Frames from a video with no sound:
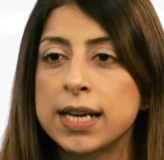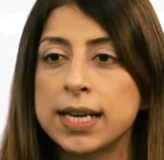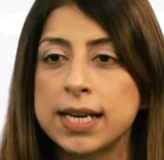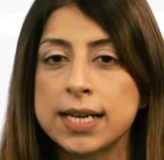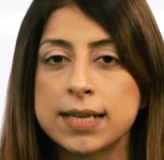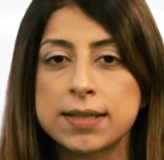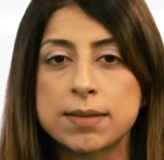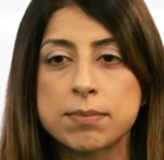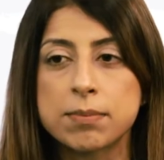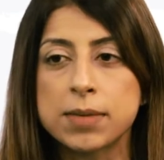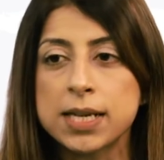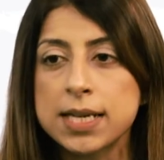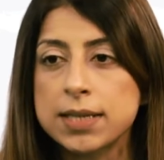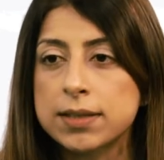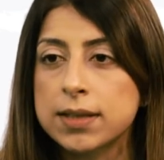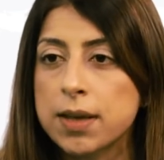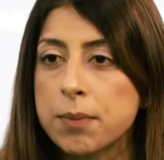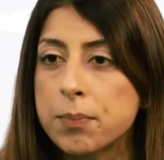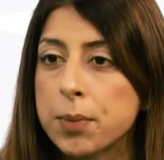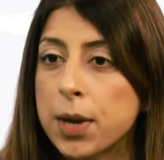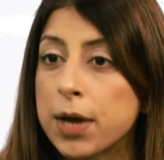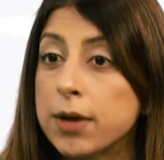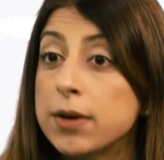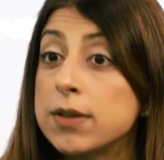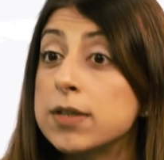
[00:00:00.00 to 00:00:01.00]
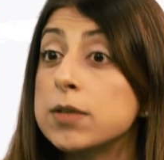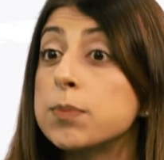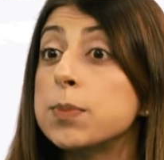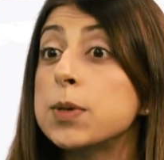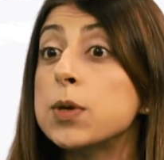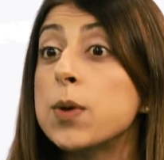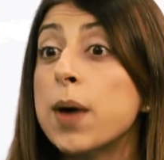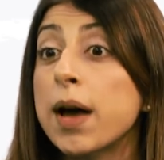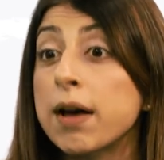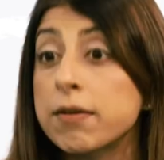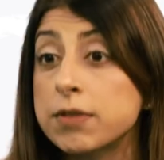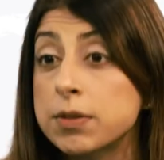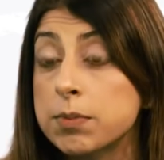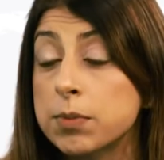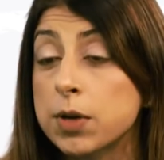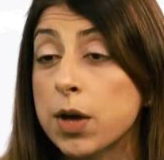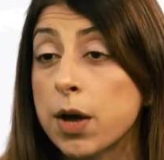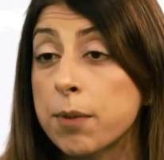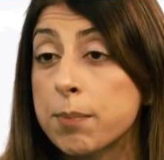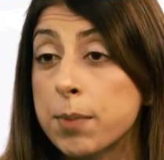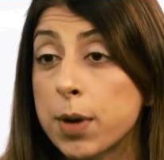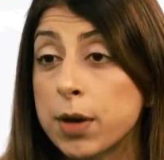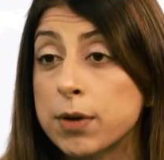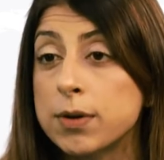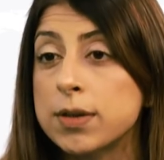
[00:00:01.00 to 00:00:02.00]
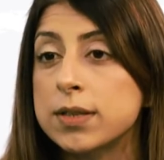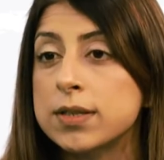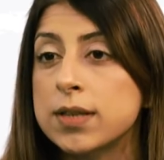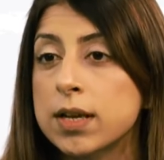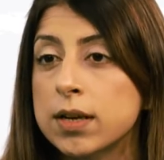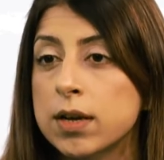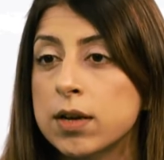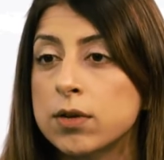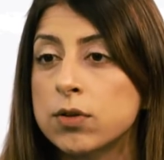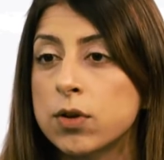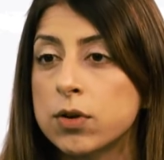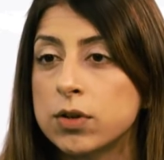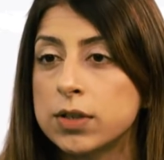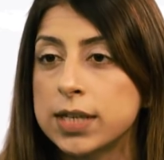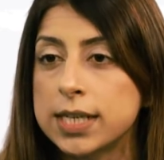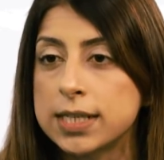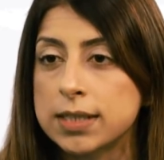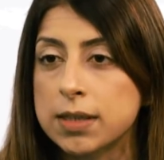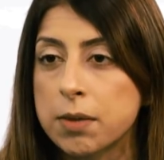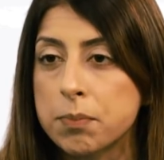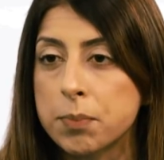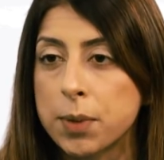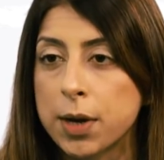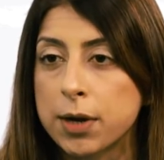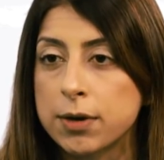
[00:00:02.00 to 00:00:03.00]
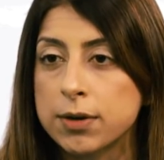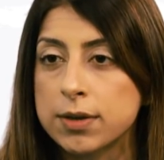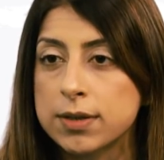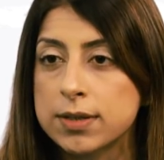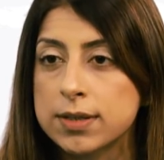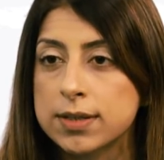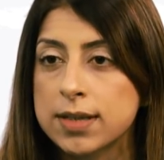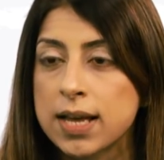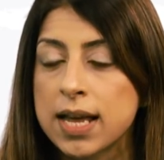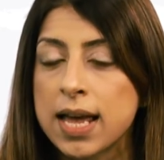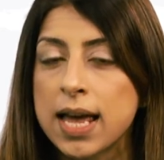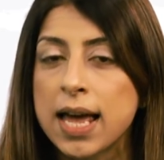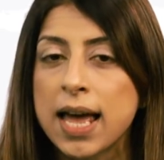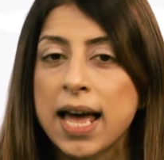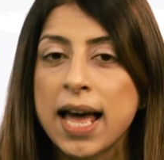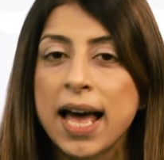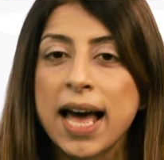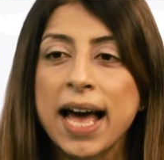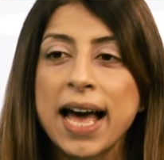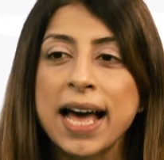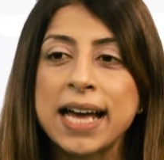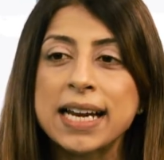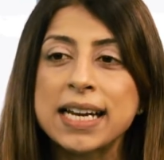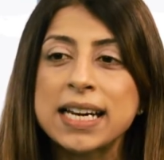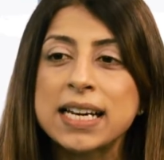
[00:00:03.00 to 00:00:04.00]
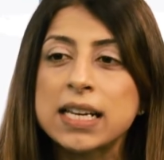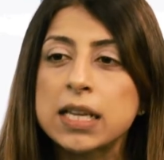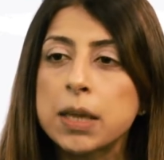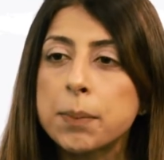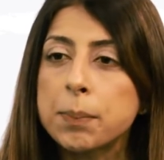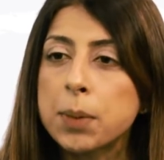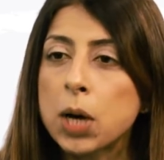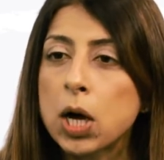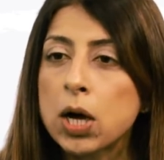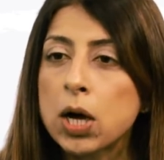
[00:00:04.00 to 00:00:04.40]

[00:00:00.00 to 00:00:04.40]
clearly some lease components, but you have some components that are non-lease components. And in the